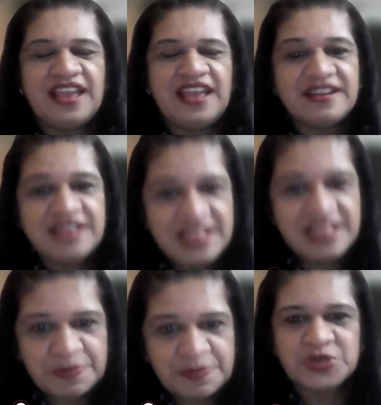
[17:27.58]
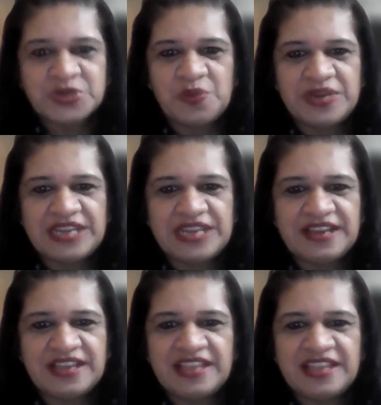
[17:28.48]
until the post-COVID
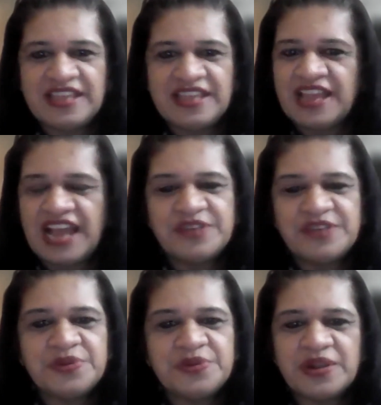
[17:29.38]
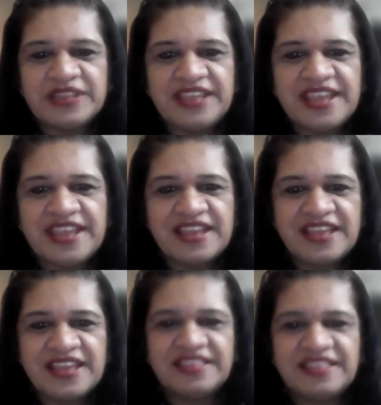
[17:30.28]
era, I do not think
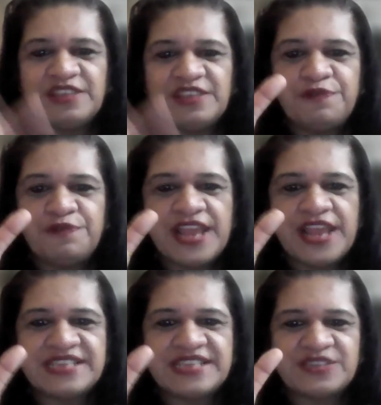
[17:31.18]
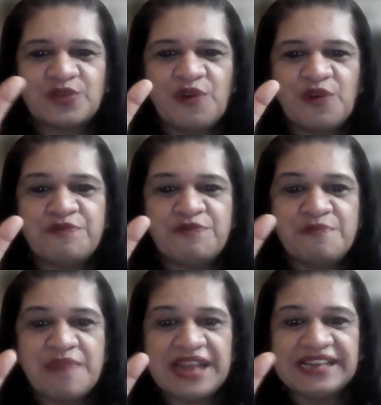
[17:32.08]
that the phrase of
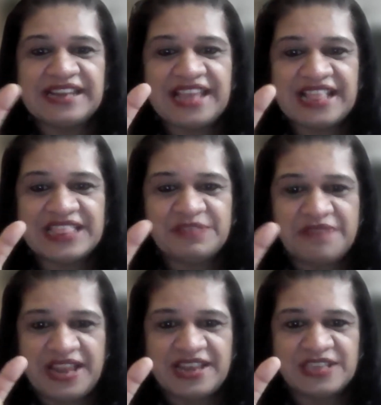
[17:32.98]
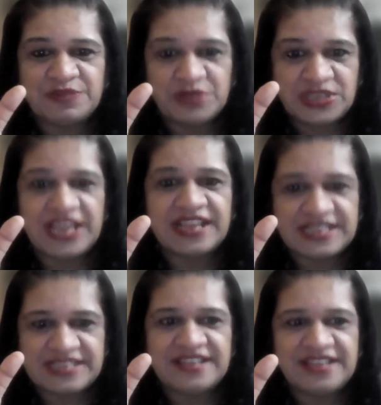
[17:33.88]
mental health wellness was taken
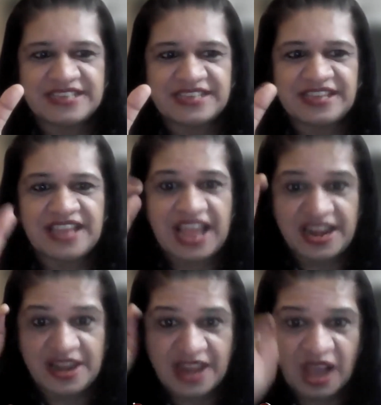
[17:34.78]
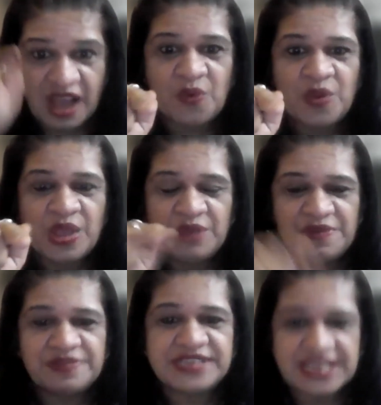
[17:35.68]
seriously. And now we
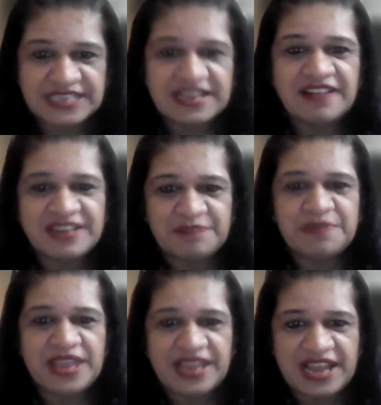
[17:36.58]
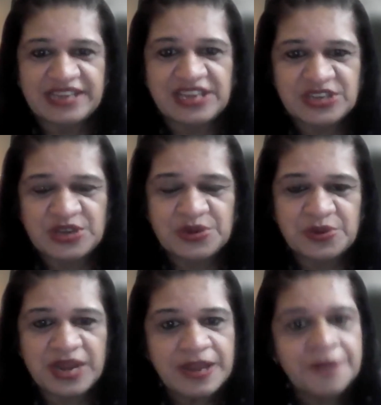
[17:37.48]
have just started paying attention to it.